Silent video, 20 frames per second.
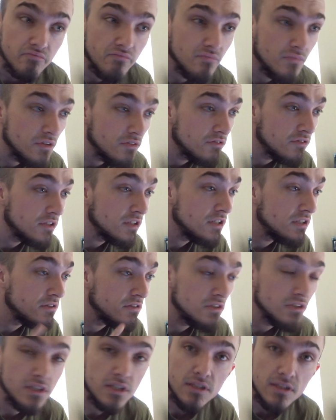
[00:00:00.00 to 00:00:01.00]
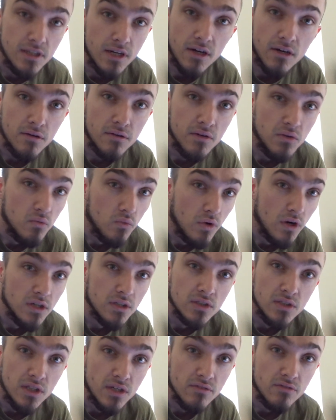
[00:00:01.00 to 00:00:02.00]
the fucking sit down and
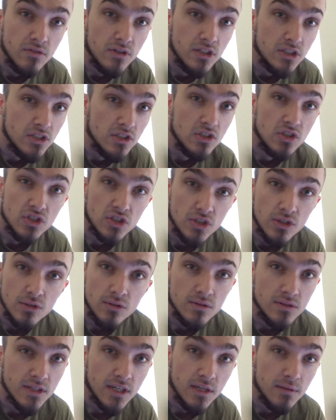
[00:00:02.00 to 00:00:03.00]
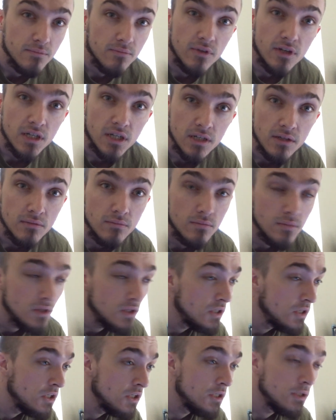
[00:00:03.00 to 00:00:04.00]
watch Netflix and chill type fucking
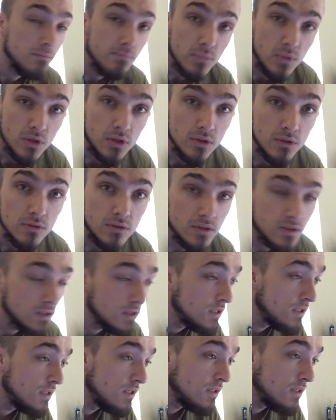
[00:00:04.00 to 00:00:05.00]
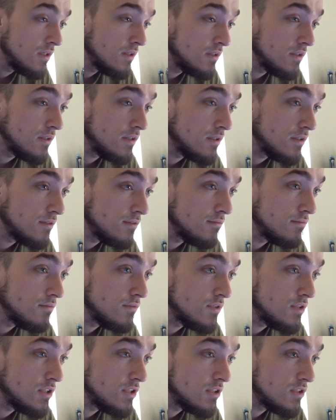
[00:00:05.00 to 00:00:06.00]
moods, and
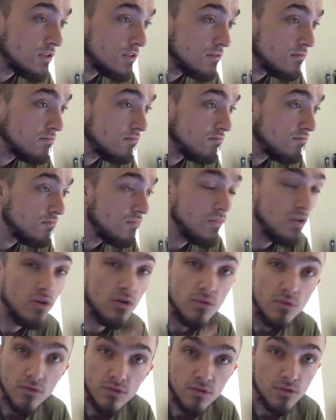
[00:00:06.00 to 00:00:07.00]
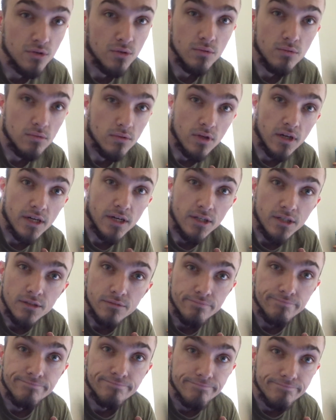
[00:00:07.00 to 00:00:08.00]
just go through like
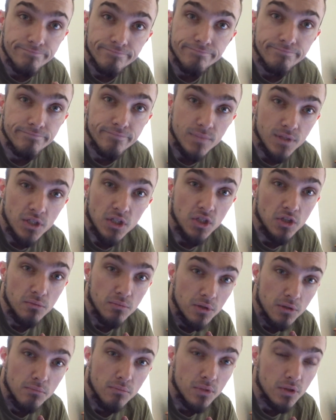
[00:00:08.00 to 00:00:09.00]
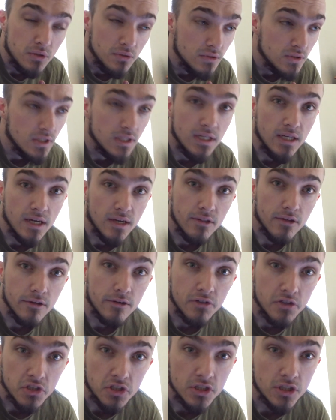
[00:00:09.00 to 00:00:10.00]
human moods together
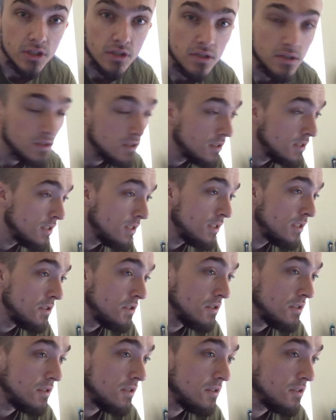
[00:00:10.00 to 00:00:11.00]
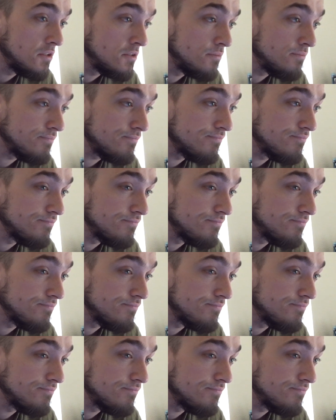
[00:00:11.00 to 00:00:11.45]
and shit. And